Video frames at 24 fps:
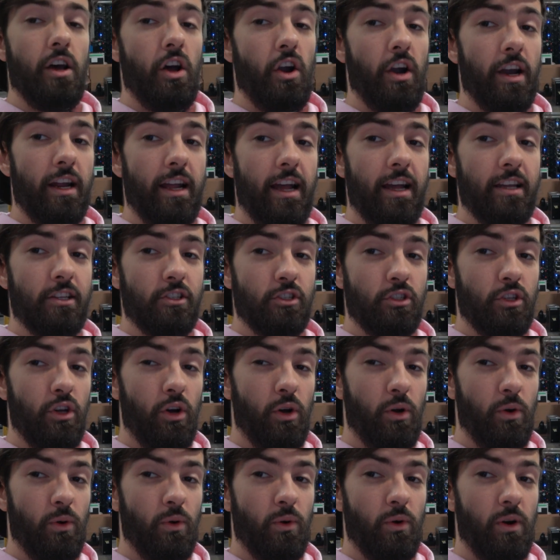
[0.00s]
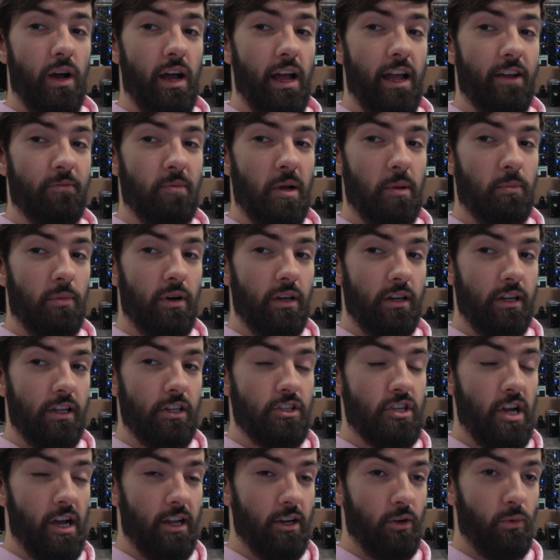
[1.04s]
Alright guys, so I have my buddy
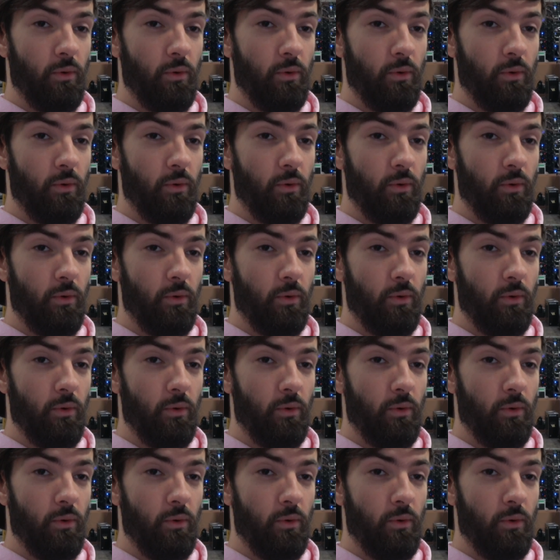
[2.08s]
John